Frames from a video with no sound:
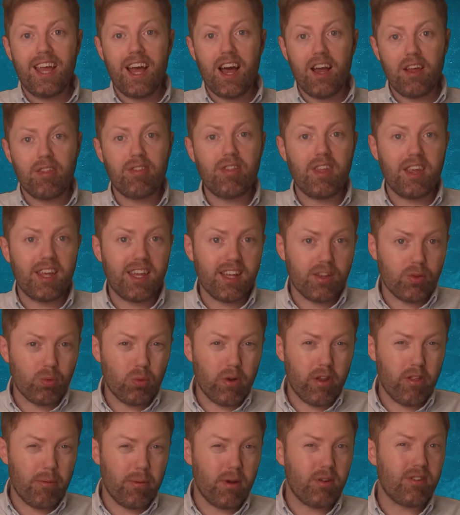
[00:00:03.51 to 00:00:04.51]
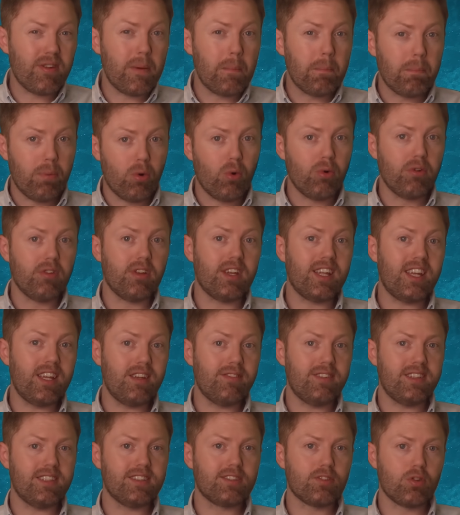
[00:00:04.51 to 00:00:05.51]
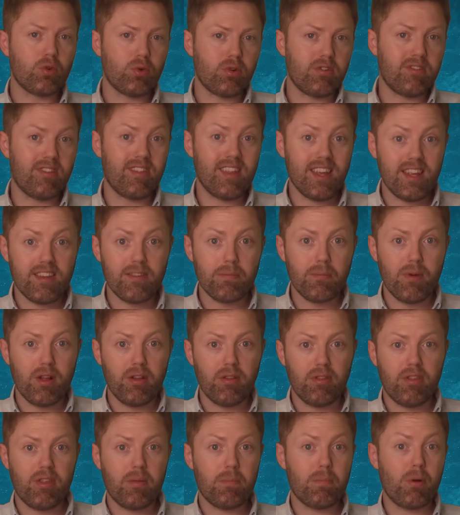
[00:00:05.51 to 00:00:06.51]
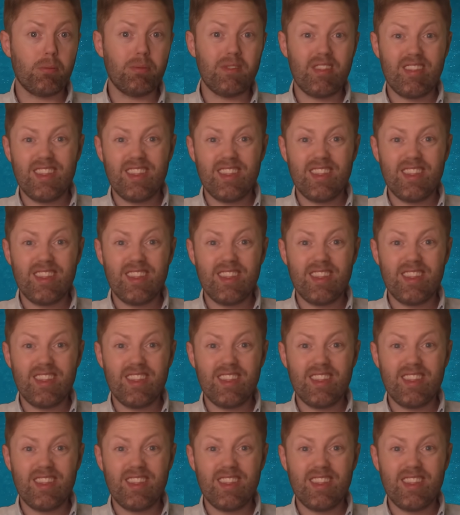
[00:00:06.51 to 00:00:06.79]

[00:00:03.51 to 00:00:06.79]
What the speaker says: I think it's one of the most important EV stories this month, probably